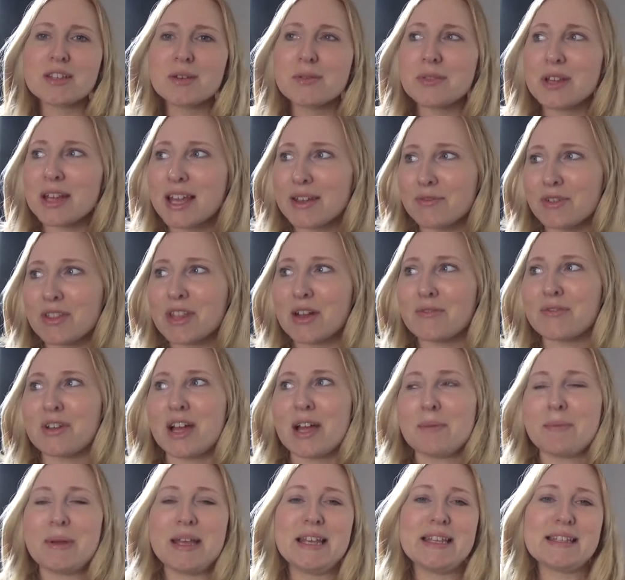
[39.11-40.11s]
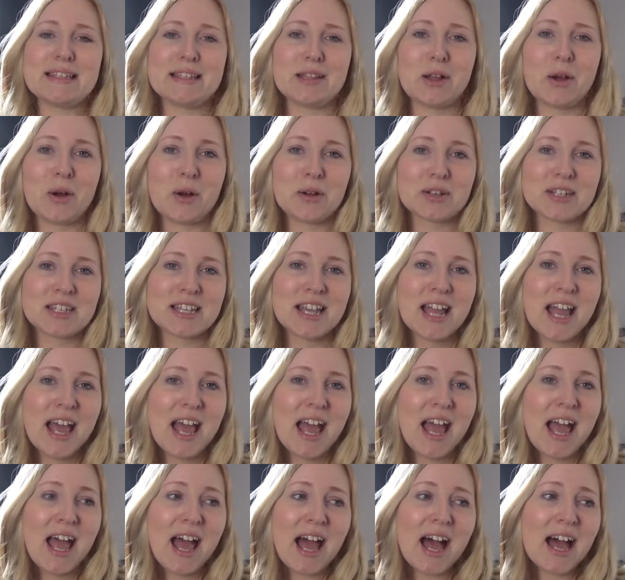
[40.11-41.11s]
So they give you that VIP slot
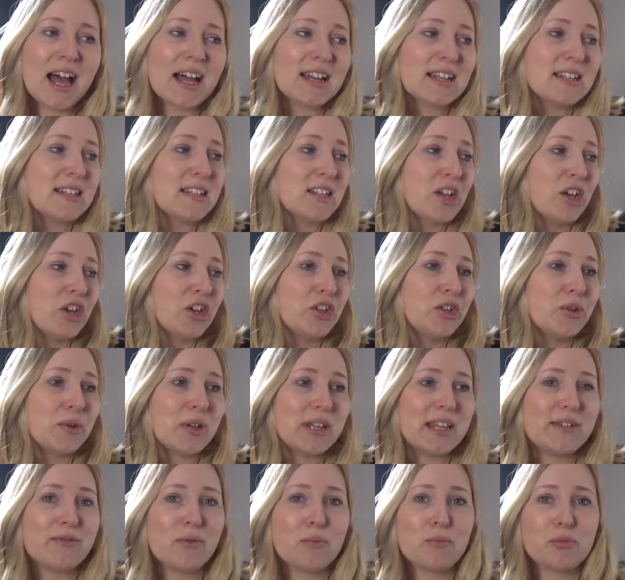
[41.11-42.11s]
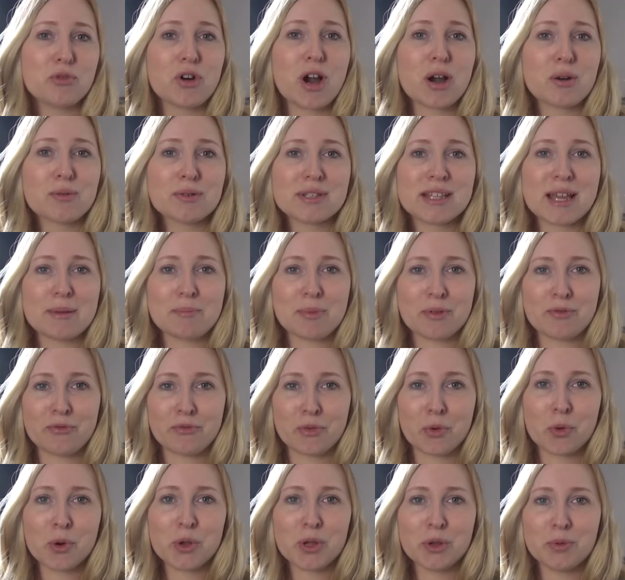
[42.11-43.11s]
and you can even browse it
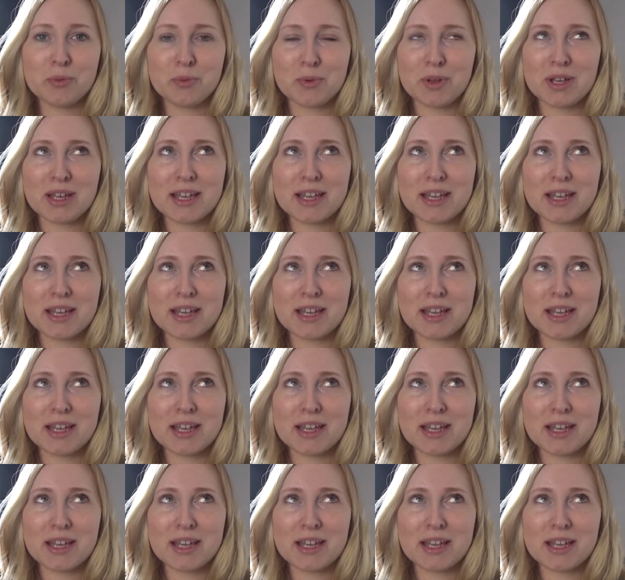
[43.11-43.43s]
before you